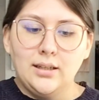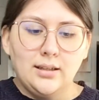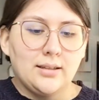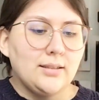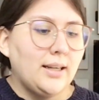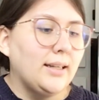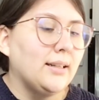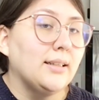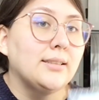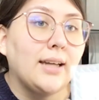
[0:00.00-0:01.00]
There's like
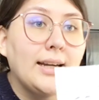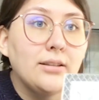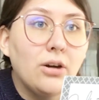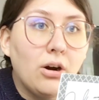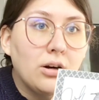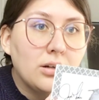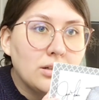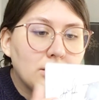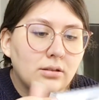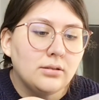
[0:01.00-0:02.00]
a signed
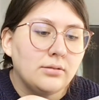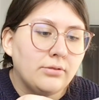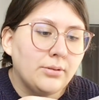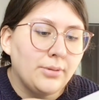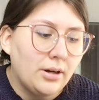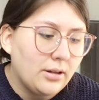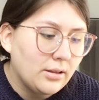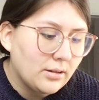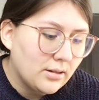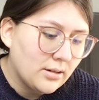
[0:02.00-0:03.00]
card from the
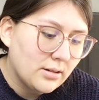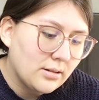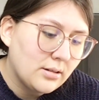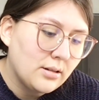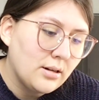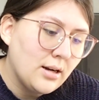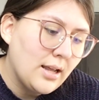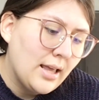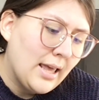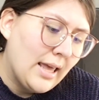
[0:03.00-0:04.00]
author,
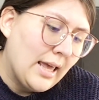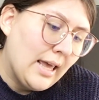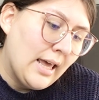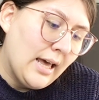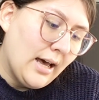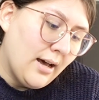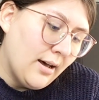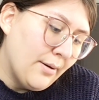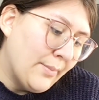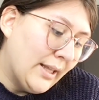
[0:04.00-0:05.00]

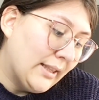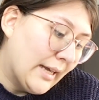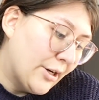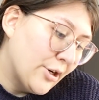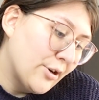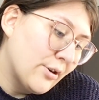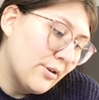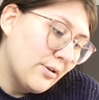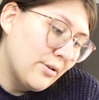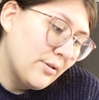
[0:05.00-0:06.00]
a letter
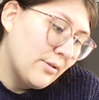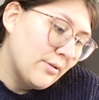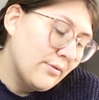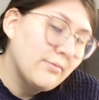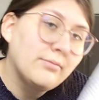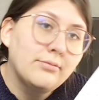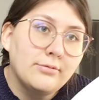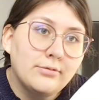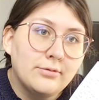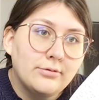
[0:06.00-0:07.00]

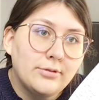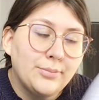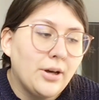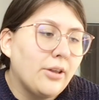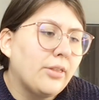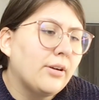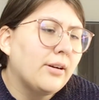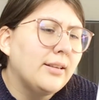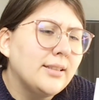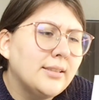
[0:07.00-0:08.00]
from the author,
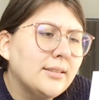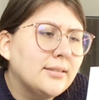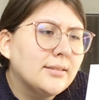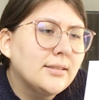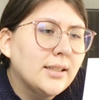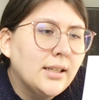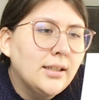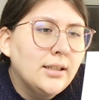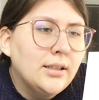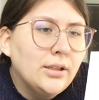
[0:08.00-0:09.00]
and this is
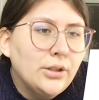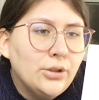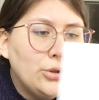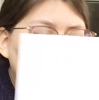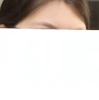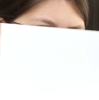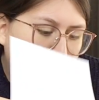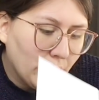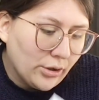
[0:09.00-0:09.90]
Unicorn